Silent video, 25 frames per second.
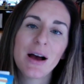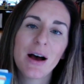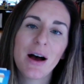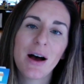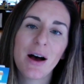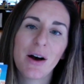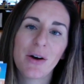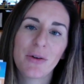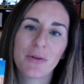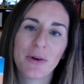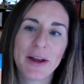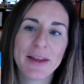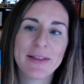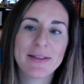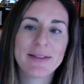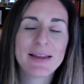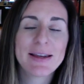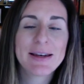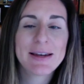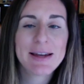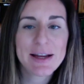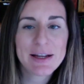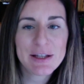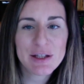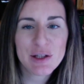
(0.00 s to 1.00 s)
All right, the
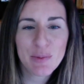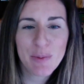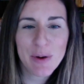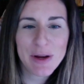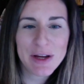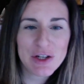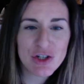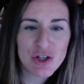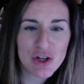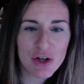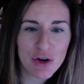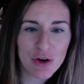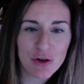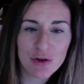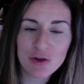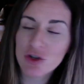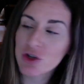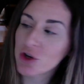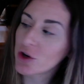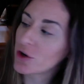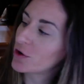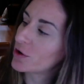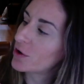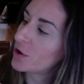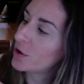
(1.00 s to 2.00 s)
next page in our
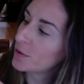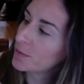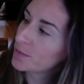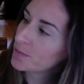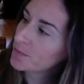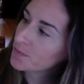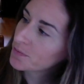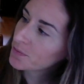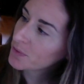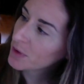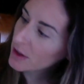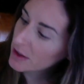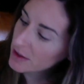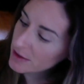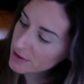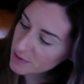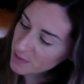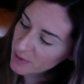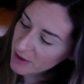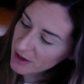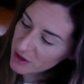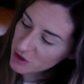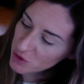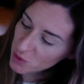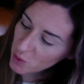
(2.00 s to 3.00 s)
journal is
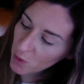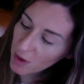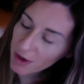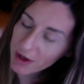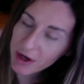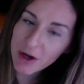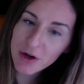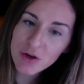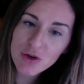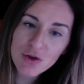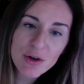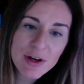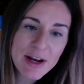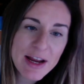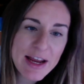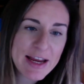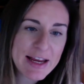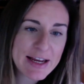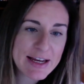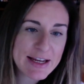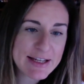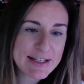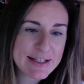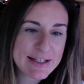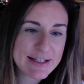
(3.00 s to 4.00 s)
page
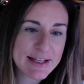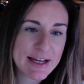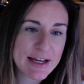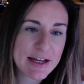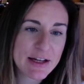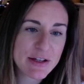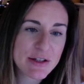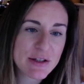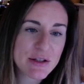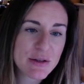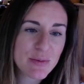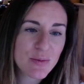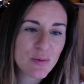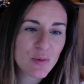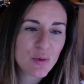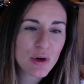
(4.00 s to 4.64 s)
186.